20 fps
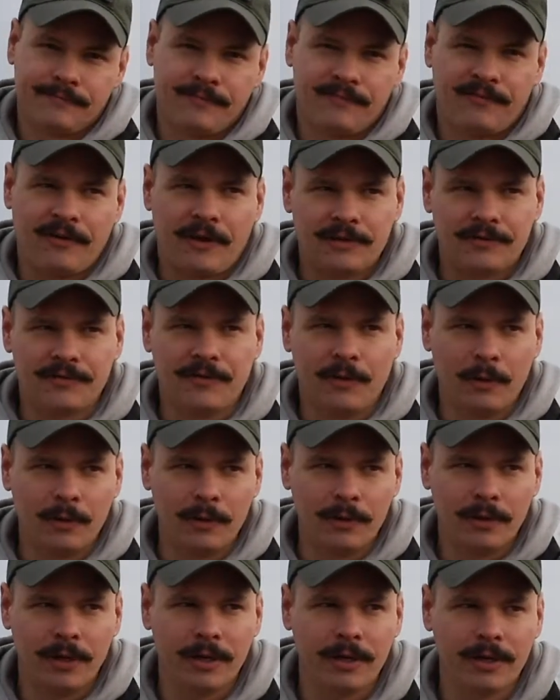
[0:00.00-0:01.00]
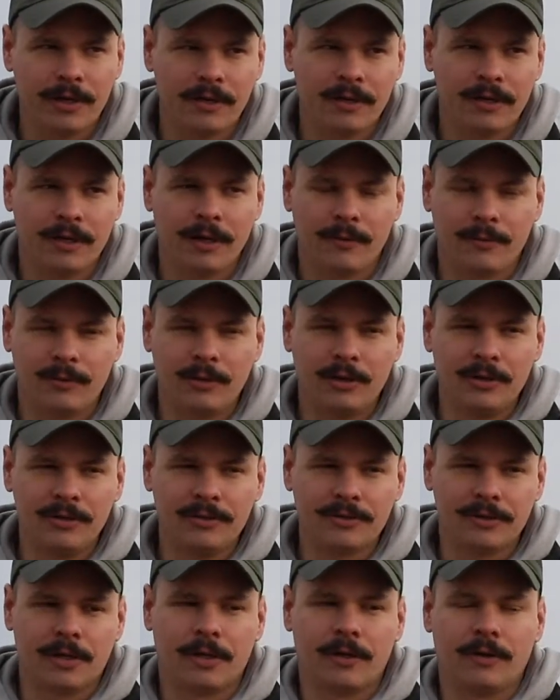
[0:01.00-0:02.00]
Fast forward a couple of
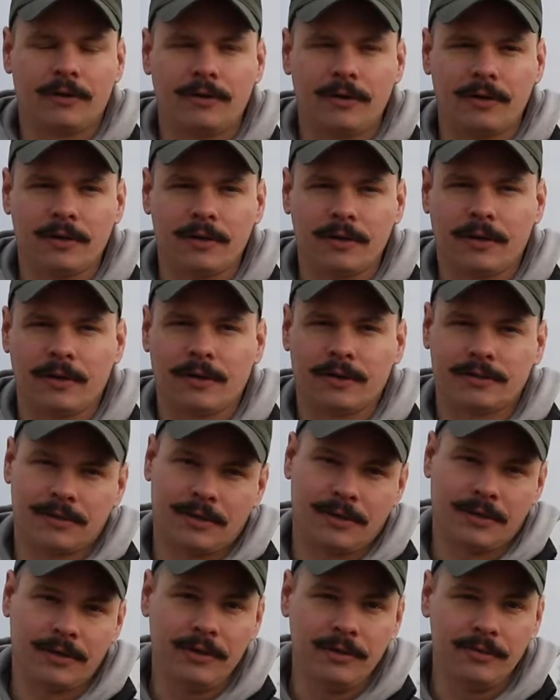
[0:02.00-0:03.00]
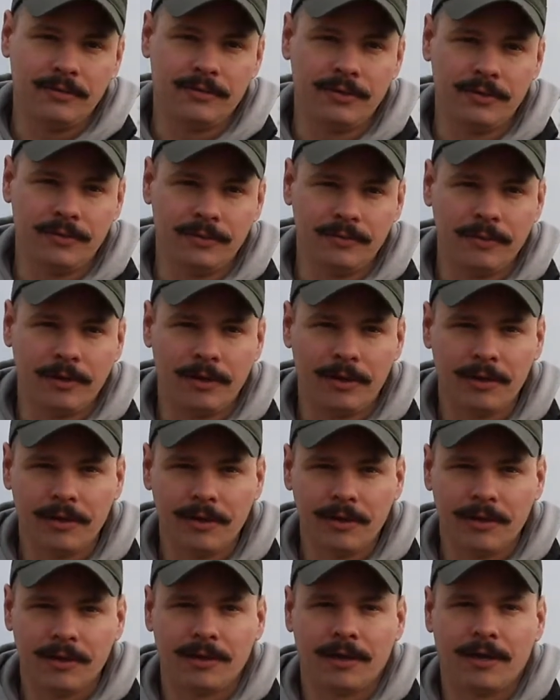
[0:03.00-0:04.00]
years ago, I saw on YouTube
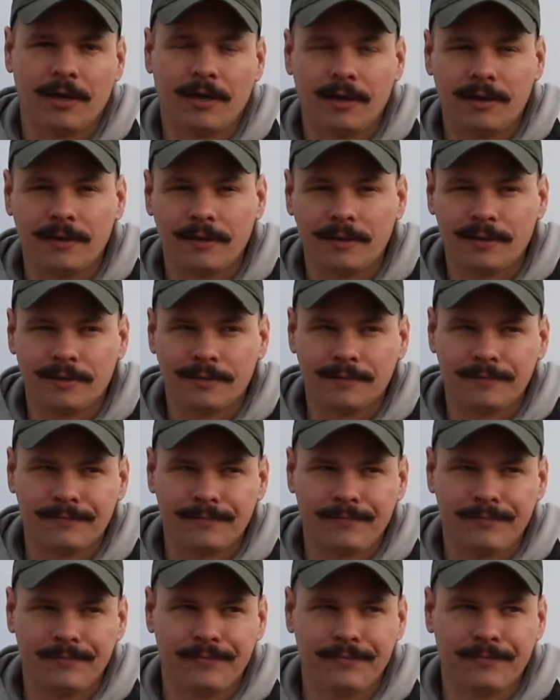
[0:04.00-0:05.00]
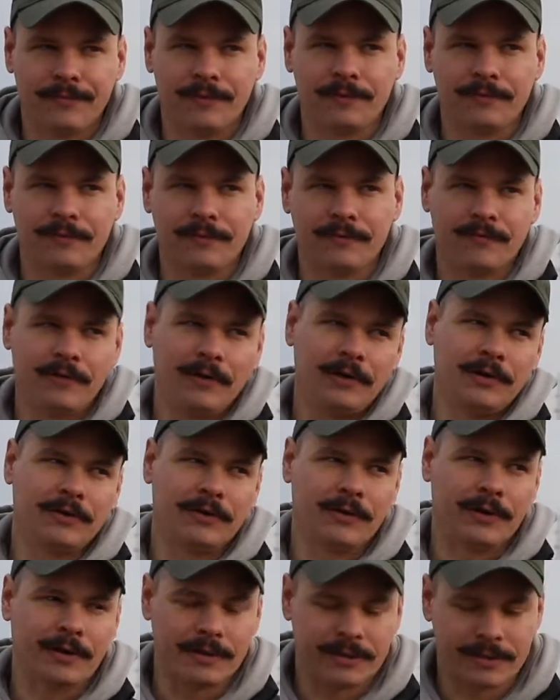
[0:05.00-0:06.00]
a video
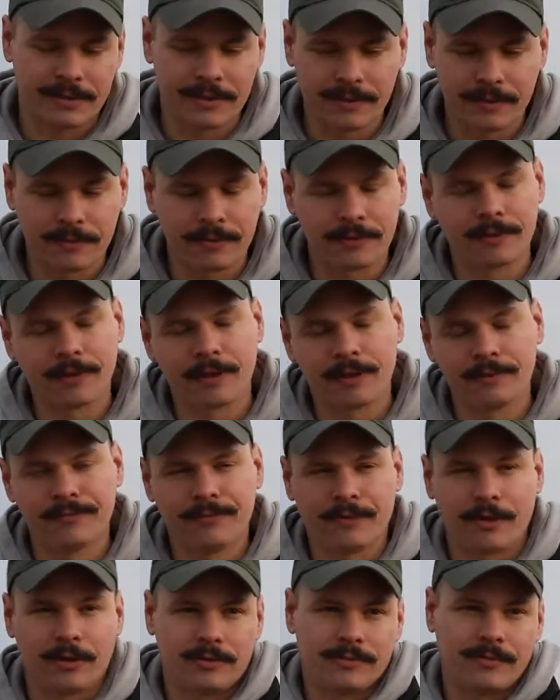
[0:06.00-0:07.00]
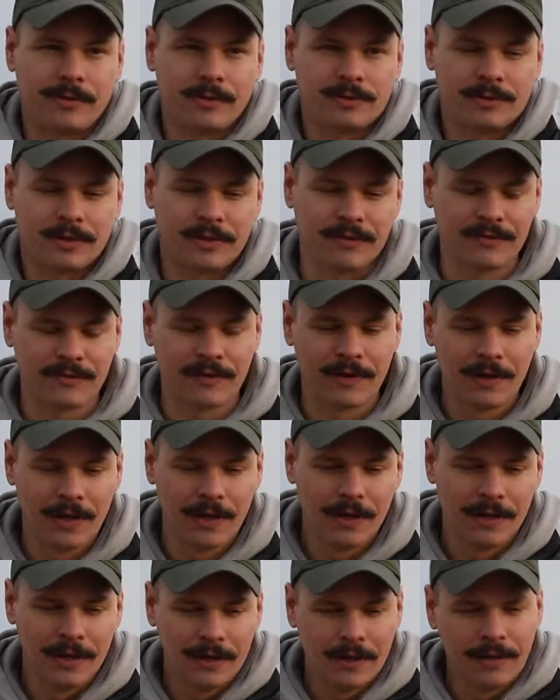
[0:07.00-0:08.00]
of this, and I thought to myself,
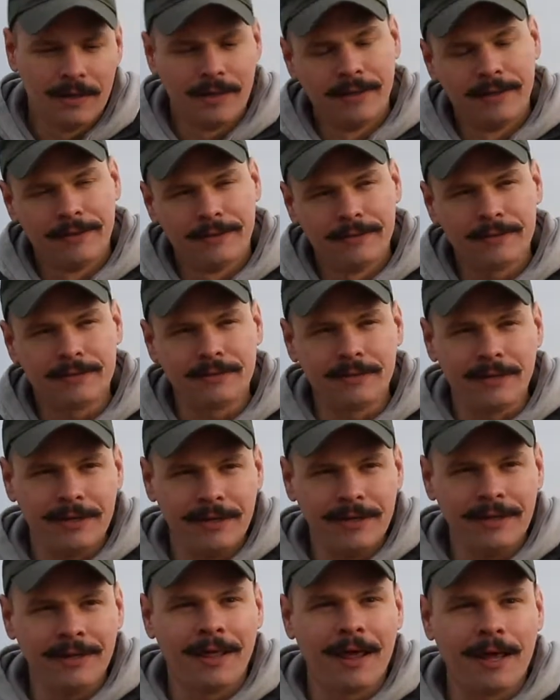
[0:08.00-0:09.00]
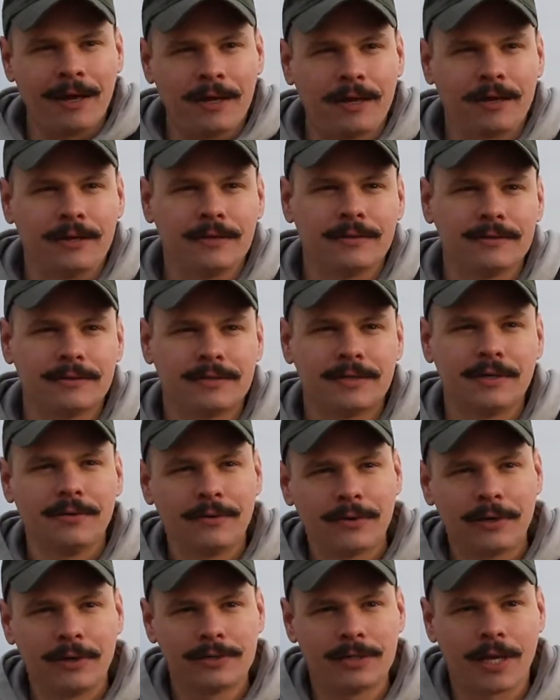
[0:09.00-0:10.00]
let's look into that again. Let's see
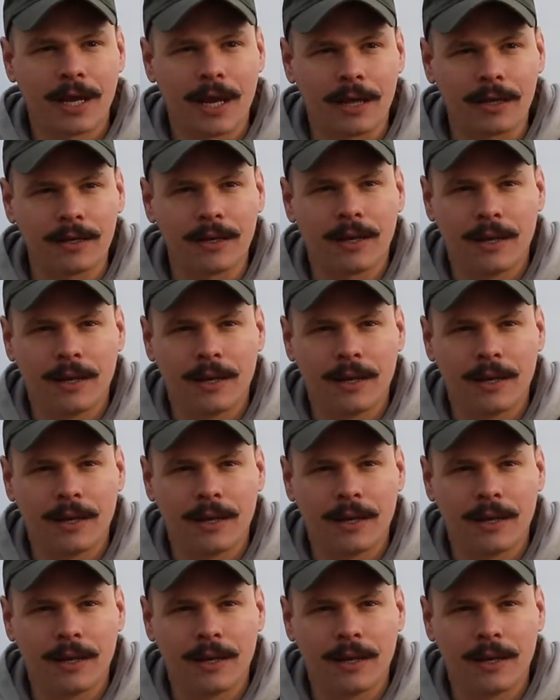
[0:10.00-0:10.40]
where it's at.